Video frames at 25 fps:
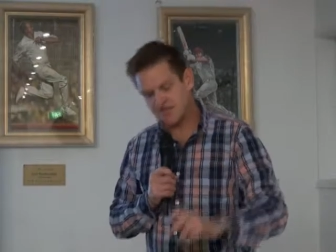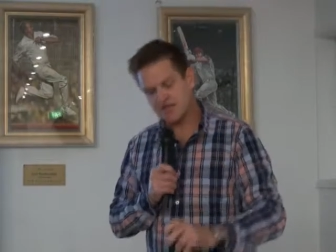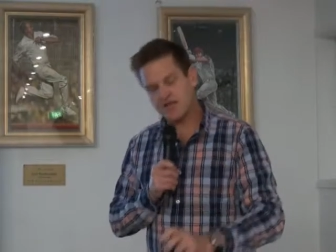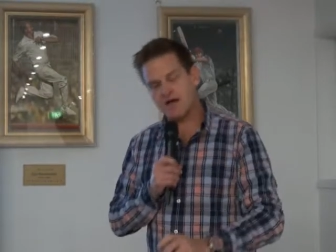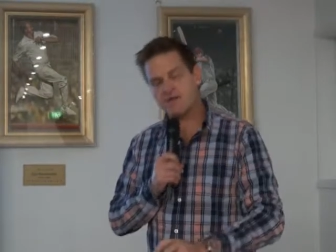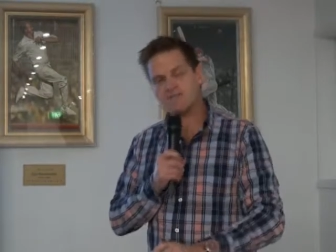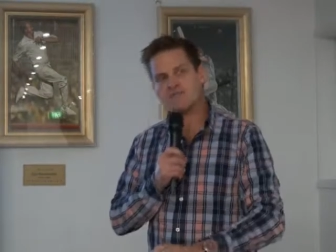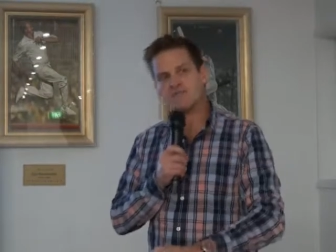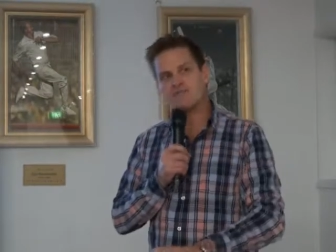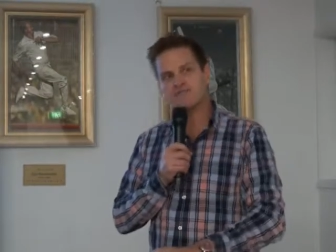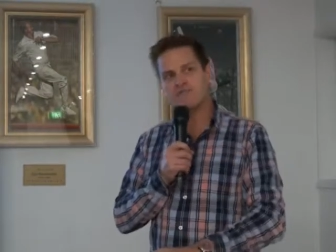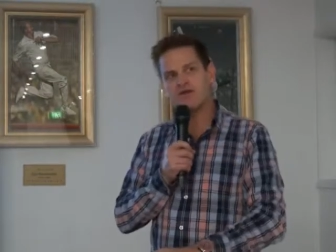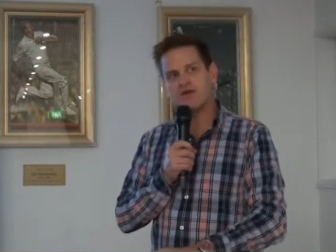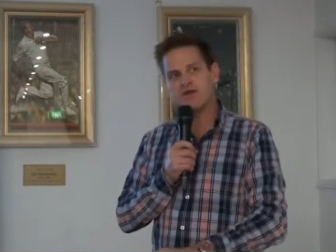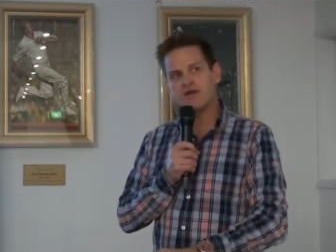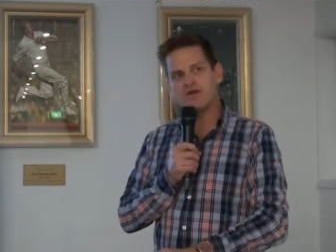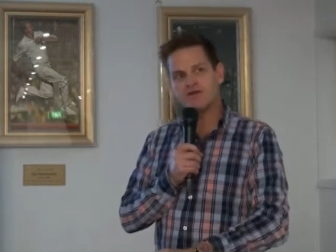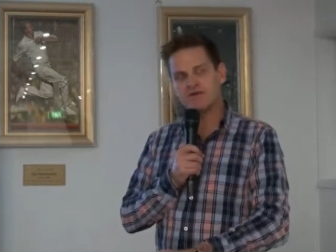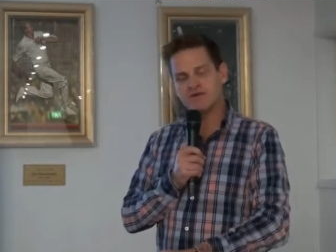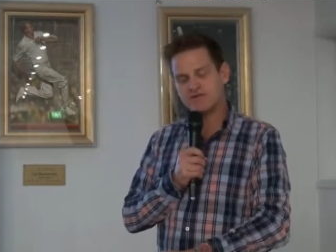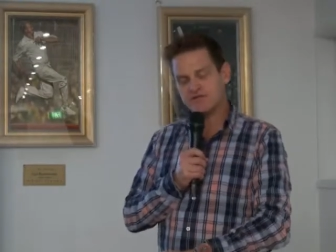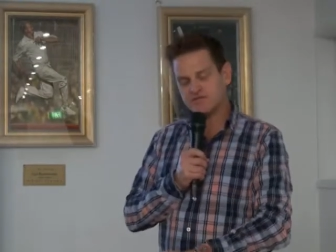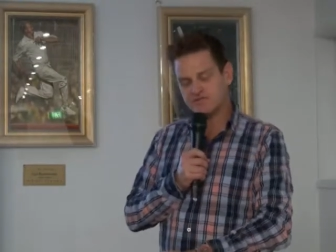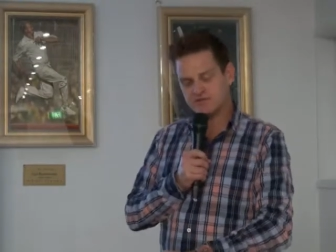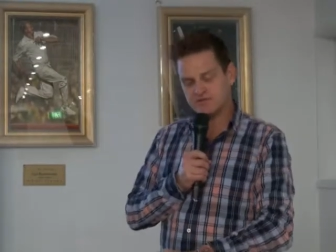there's a number of
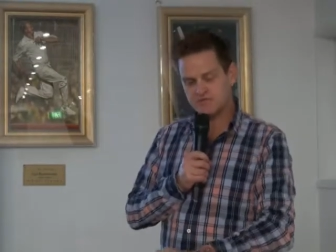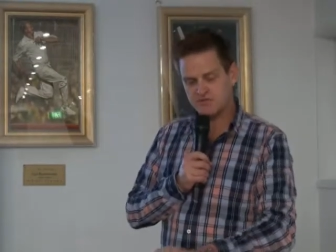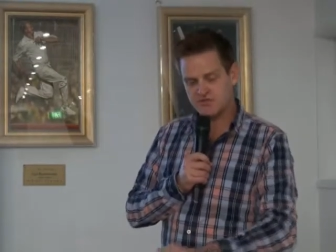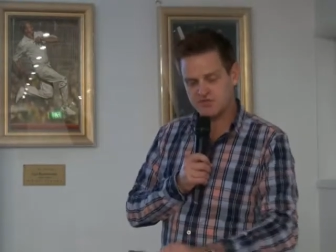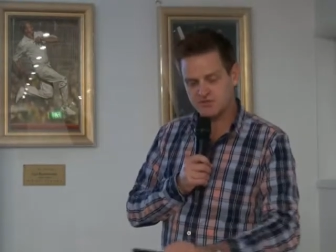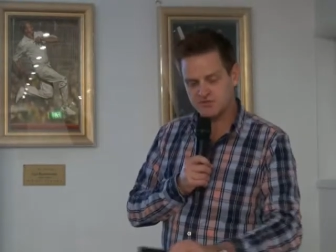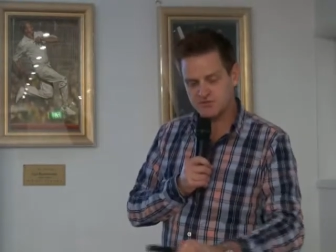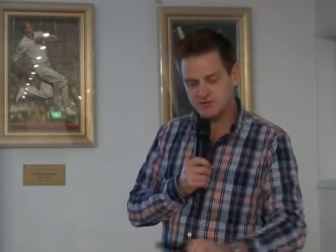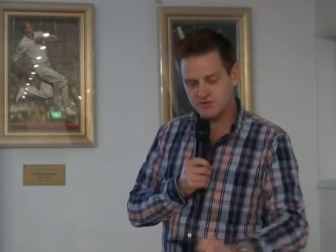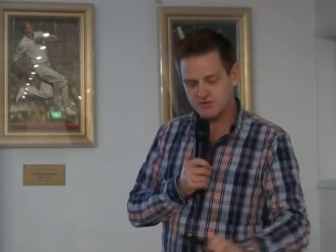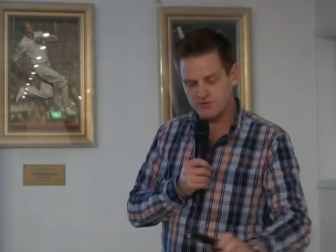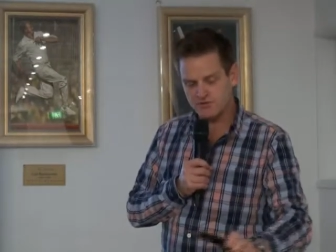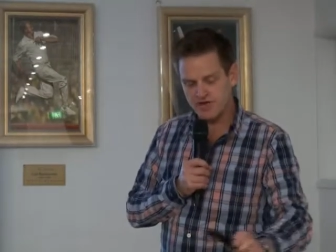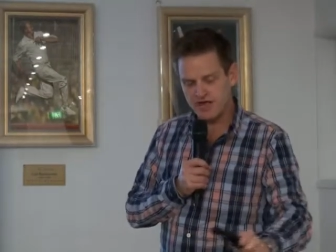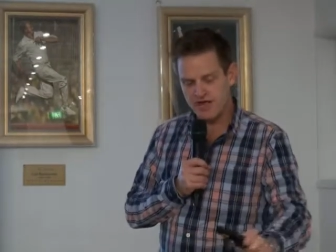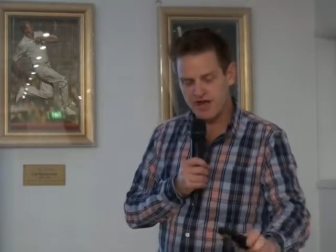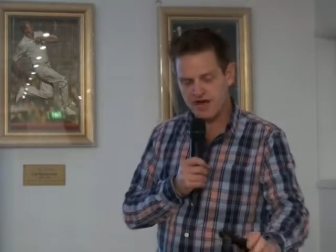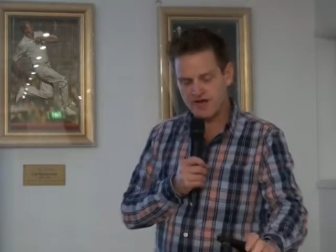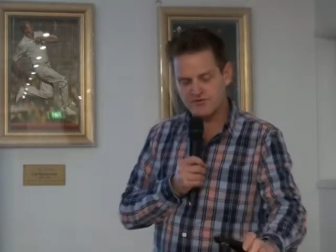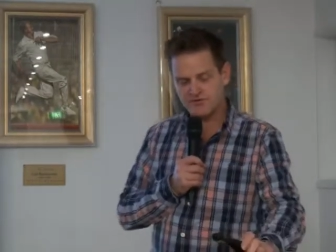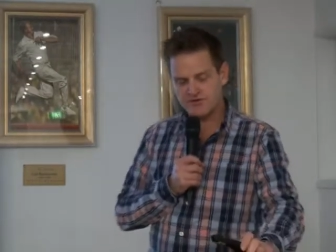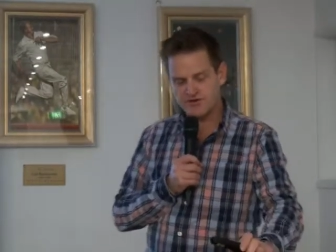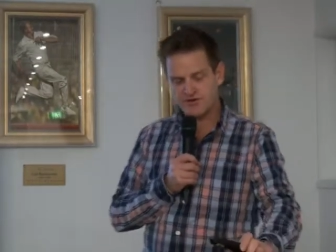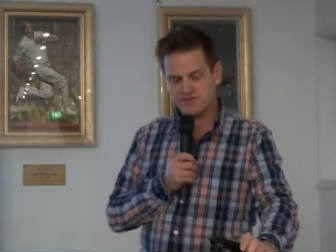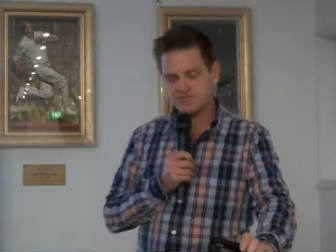areas in which we look
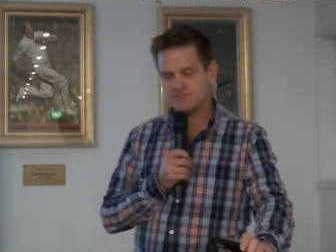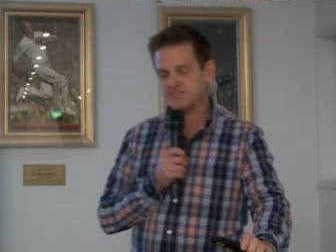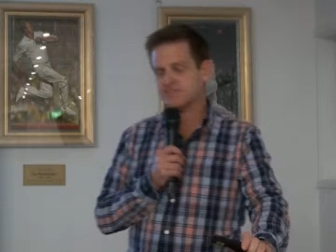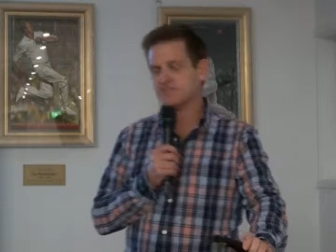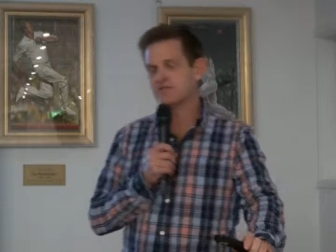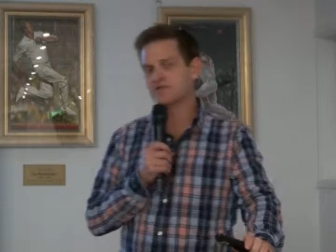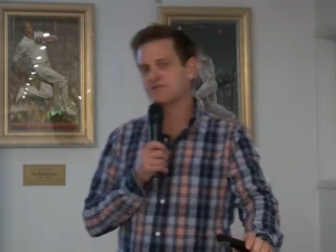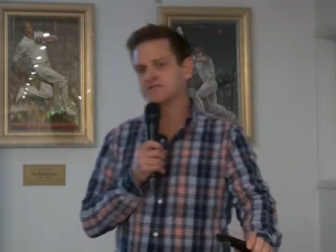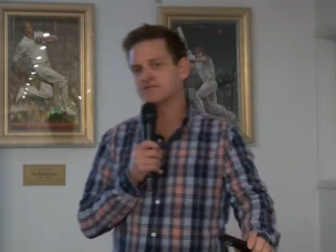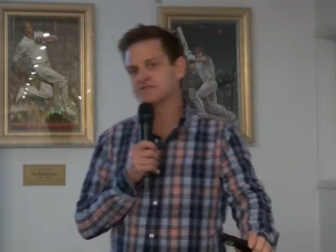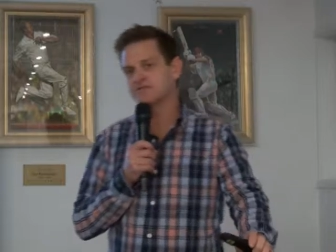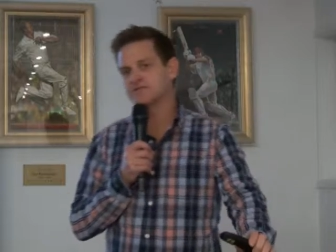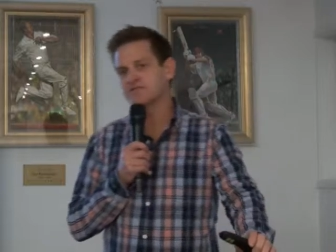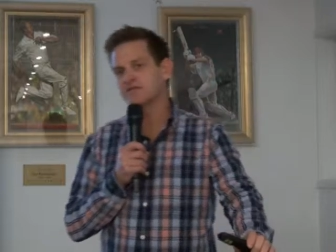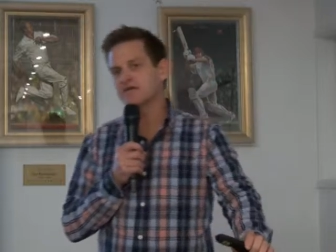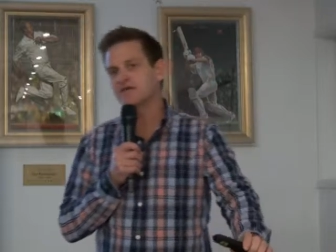after ourselves,